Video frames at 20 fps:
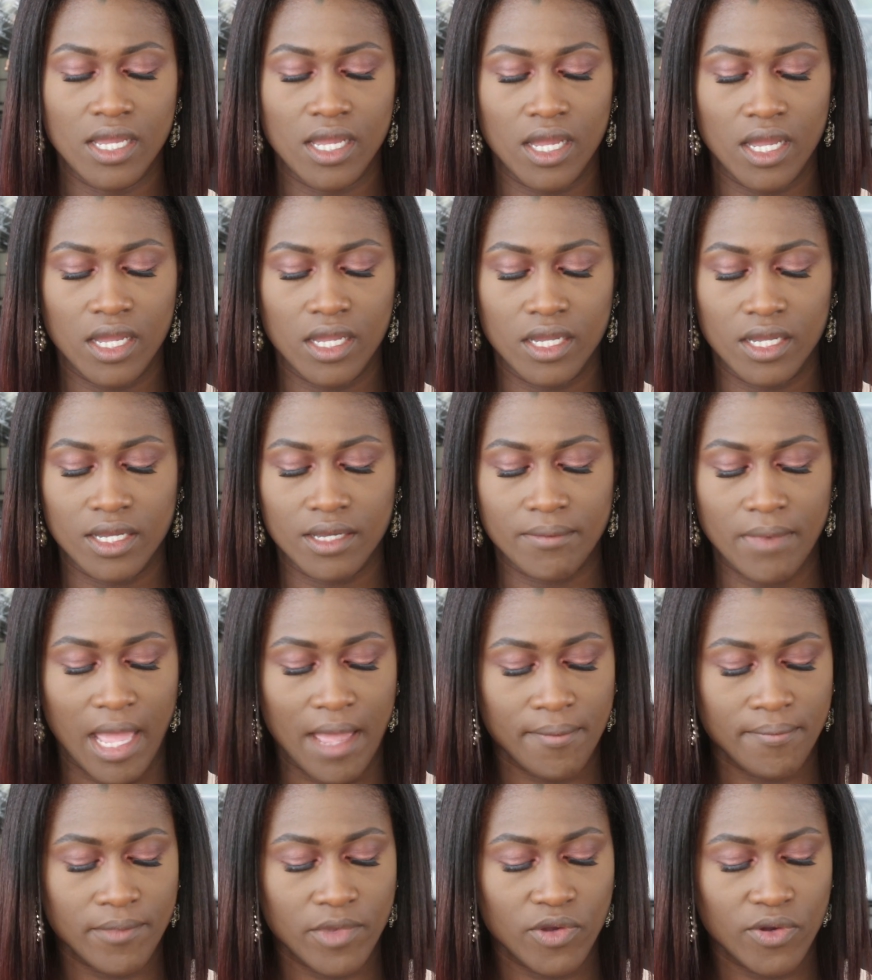
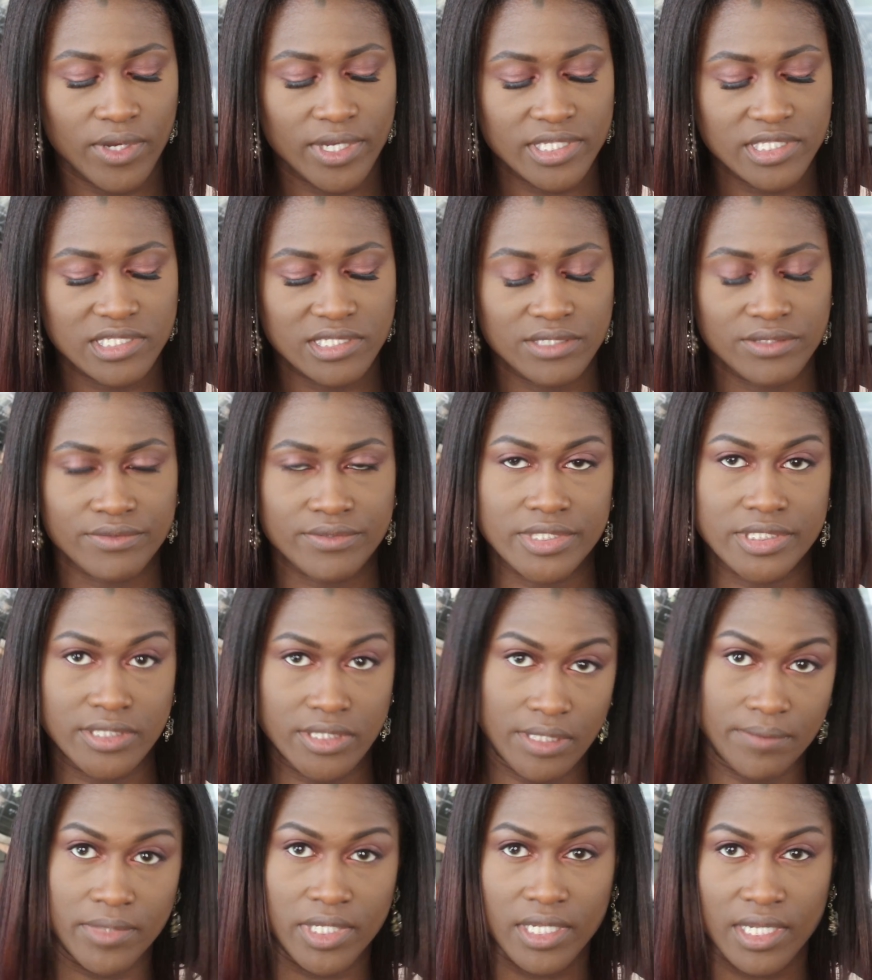I'm going to,
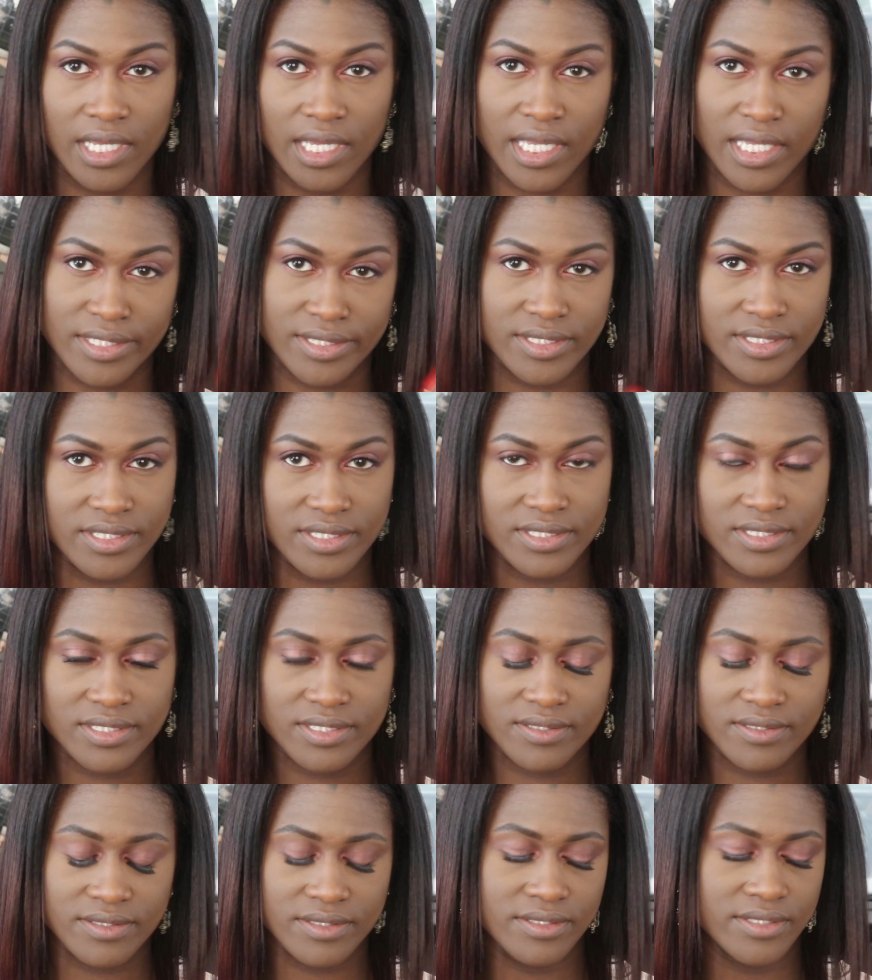I guess
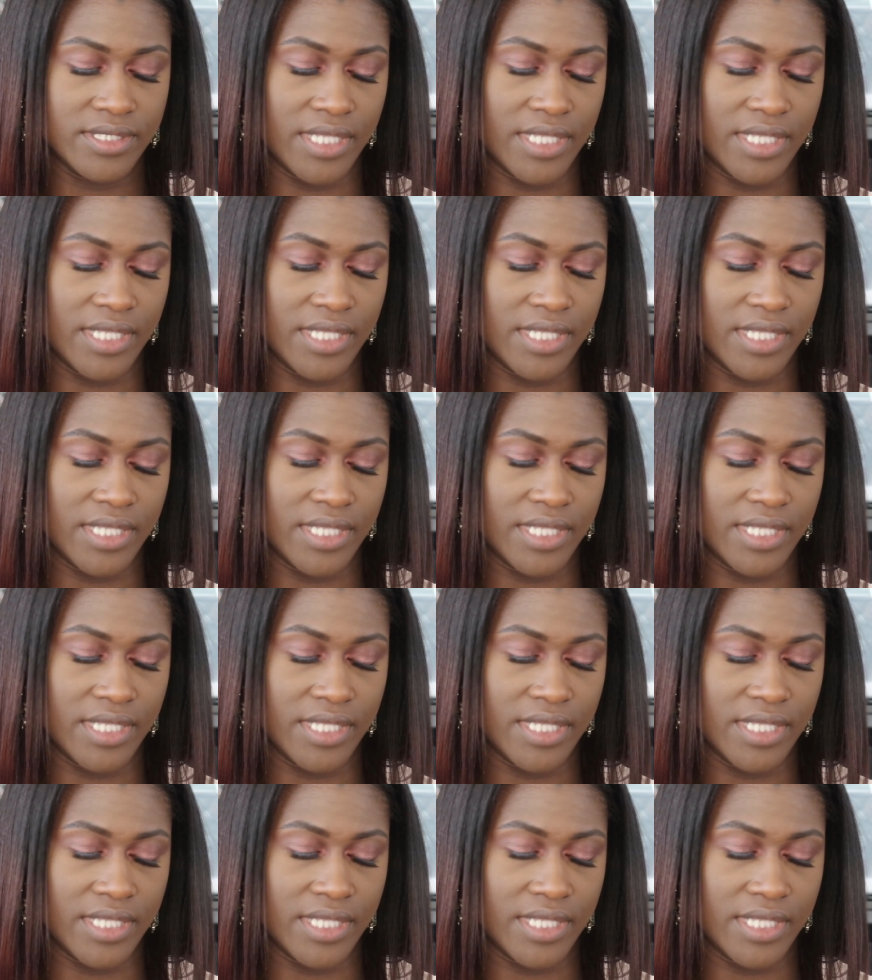it's